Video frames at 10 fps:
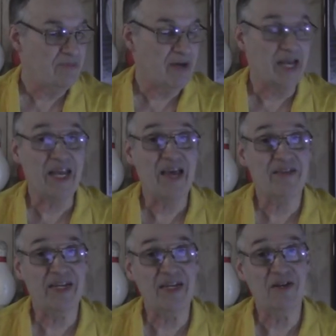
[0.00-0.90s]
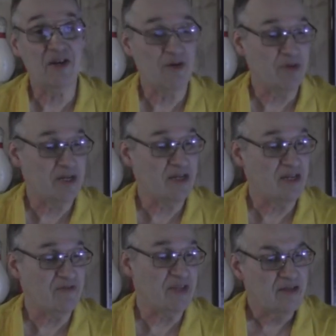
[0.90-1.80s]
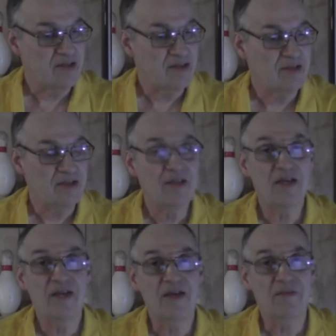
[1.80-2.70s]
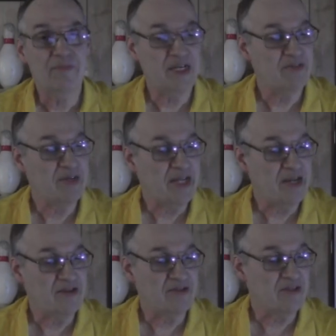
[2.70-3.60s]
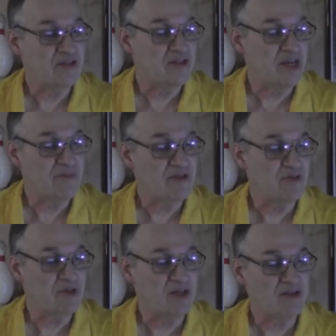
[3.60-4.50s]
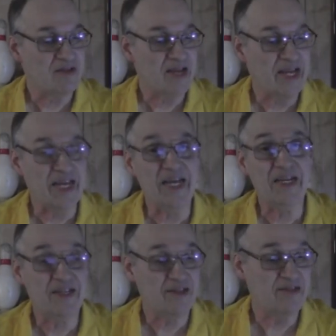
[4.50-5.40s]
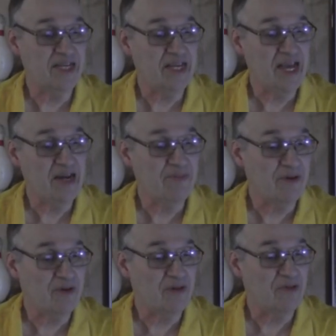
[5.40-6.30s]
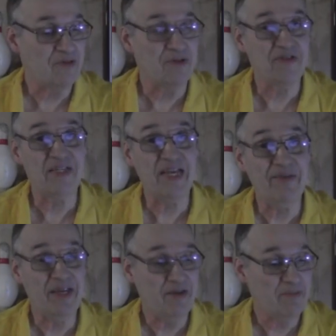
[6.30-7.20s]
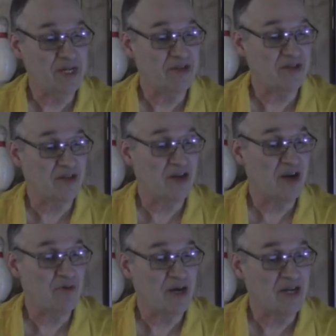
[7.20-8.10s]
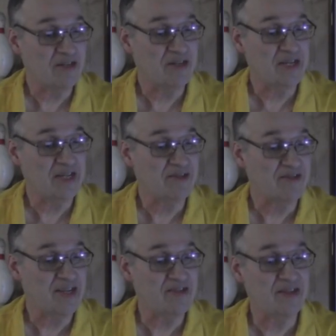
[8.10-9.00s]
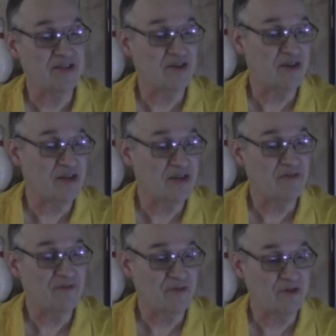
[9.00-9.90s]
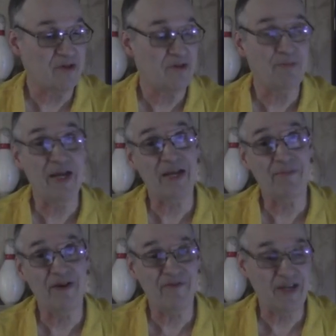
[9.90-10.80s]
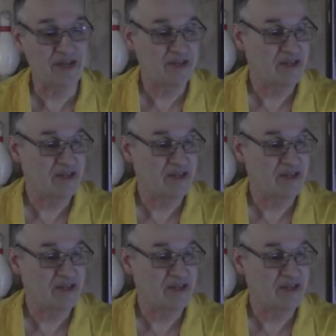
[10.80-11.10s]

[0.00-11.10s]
by Kathleen Kerwin. Benjamin Henderson shepherds what looks like a dusty cannonball through a steamy miniature car wash and sends it on for belly buffing.